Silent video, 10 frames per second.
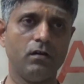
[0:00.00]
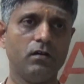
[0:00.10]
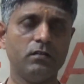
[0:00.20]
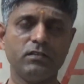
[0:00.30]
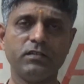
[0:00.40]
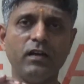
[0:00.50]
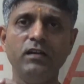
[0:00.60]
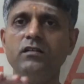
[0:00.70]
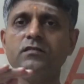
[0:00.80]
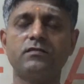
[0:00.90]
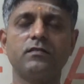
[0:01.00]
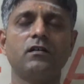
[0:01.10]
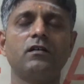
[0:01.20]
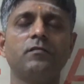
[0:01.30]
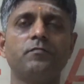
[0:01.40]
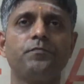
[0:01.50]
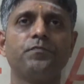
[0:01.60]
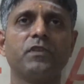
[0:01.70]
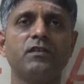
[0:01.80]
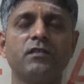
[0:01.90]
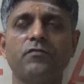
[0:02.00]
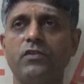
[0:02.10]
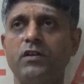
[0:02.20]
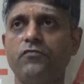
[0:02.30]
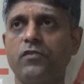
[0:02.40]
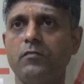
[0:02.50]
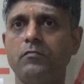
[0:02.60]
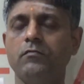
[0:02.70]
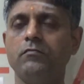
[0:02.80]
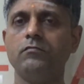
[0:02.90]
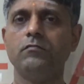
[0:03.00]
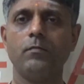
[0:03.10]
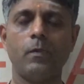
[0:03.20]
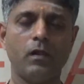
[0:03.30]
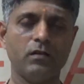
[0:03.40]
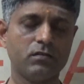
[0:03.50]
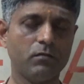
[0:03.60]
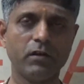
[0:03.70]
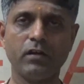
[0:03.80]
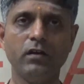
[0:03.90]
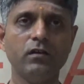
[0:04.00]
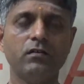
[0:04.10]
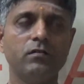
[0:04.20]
the child is suffering from a stomach ache,